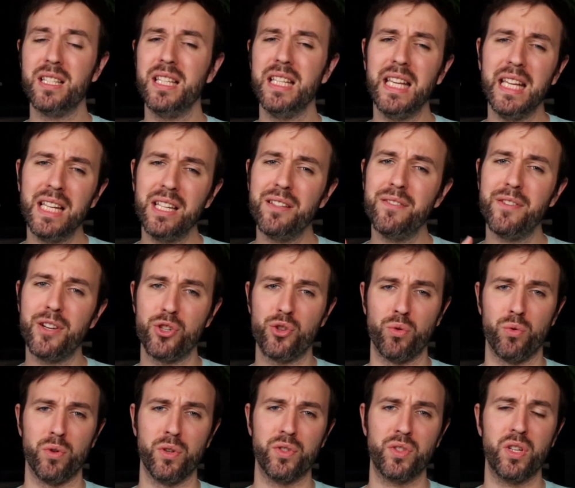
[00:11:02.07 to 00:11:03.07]
into the
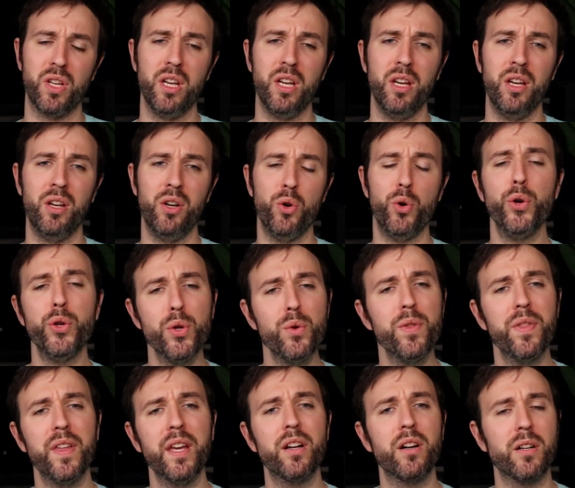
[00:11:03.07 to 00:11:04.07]
individuals who
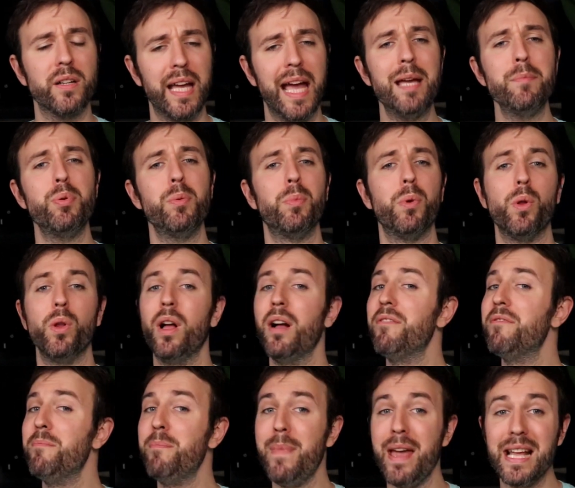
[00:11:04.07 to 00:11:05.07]
you think are capable
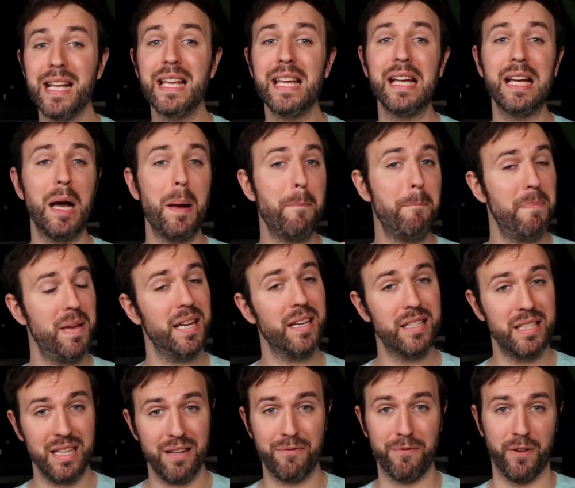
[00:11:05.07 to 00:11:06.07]
of making a
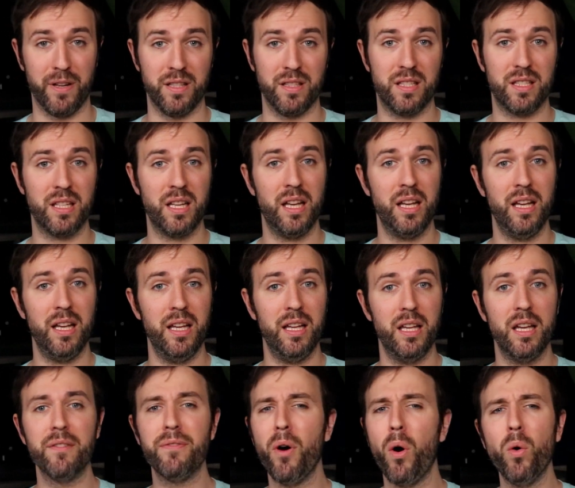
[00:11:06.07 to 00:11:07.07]
big difference
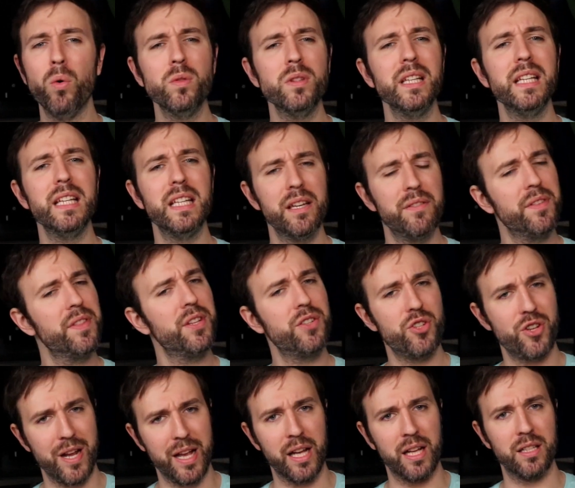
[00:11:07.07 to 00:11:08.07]
if only given the
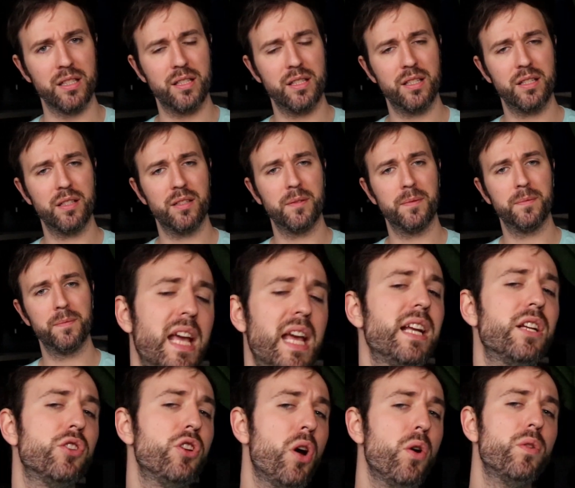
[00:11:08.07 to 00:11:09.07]
chance.
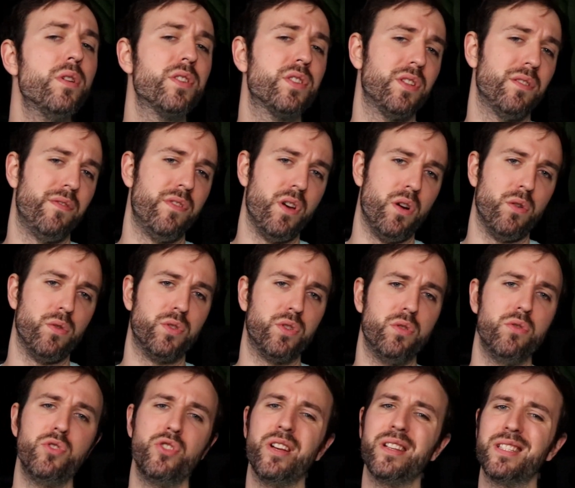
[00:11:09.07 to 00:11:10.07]
Take notice of
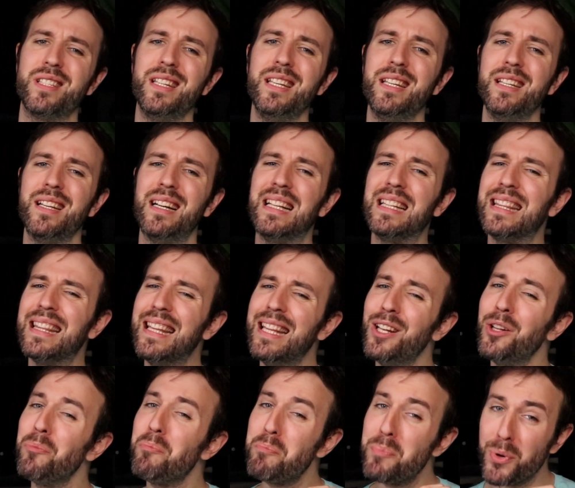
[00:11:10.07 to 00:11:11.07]
those who just need a
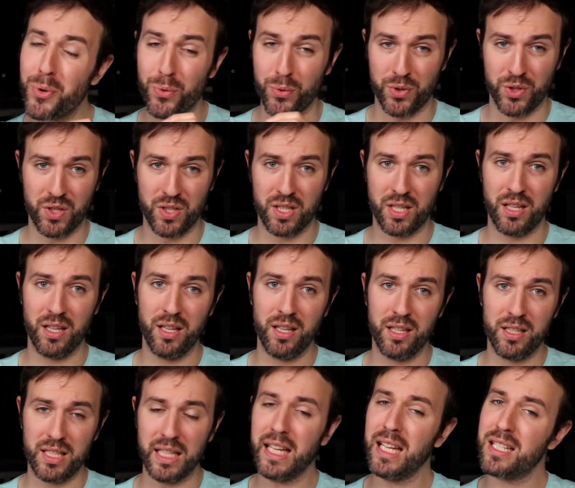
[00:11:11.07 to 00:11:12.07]
little boost
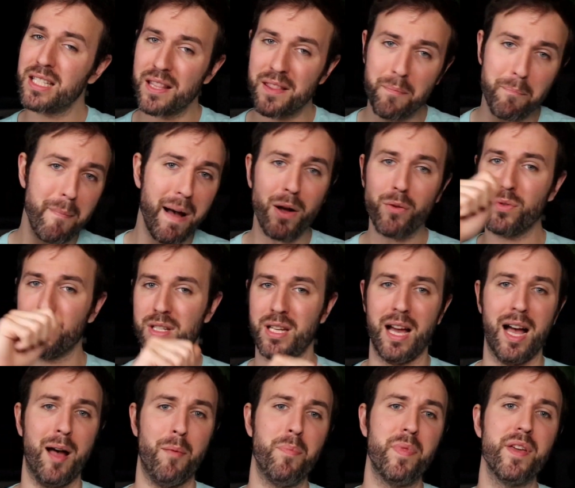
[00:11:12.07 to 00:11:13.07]
to get to the
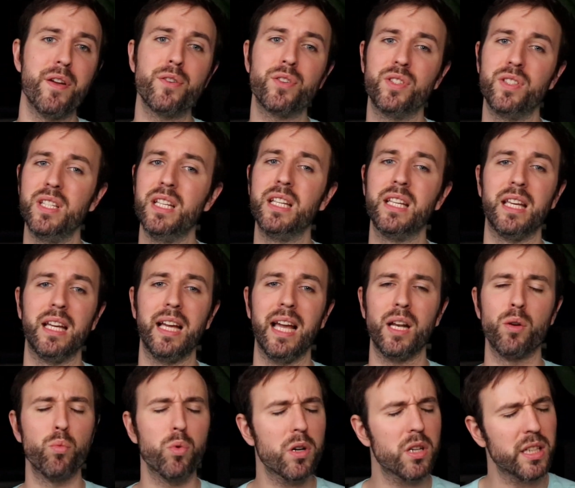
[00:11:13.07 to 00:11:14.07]
mountaintop they're
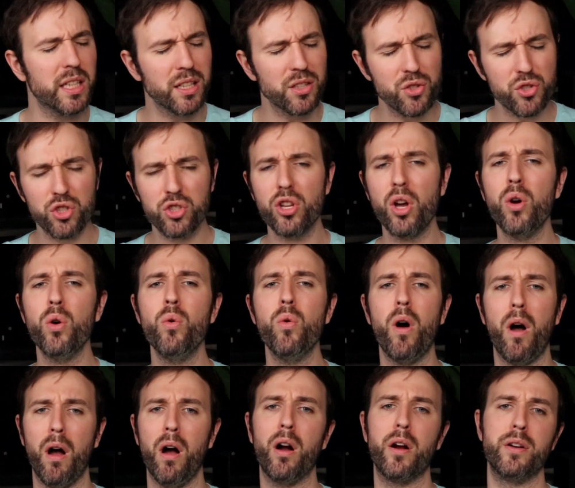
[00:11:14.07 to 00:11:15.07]
seeking and working
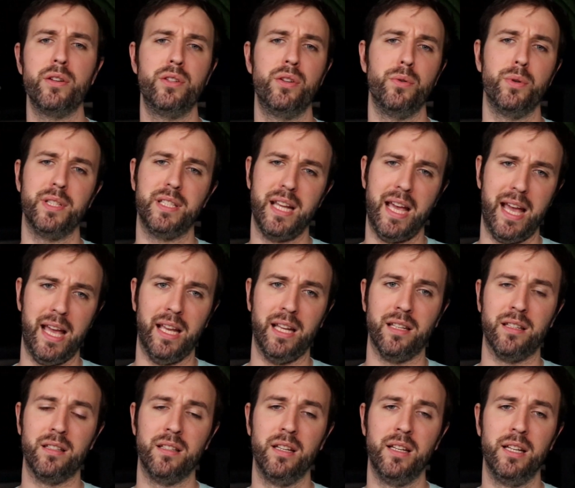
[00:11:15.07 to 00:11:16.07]
so hard to
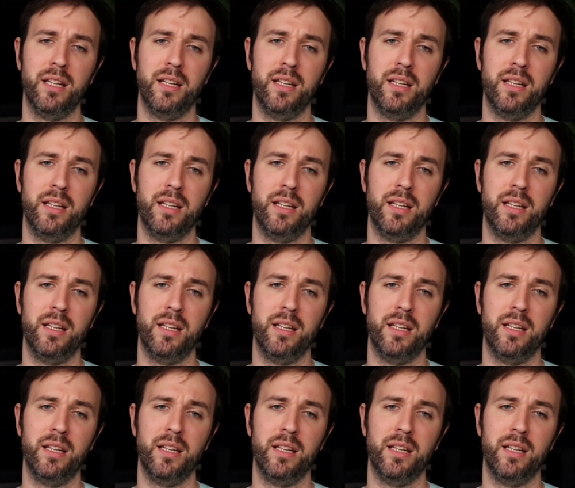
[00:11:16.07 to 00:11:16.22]
attain.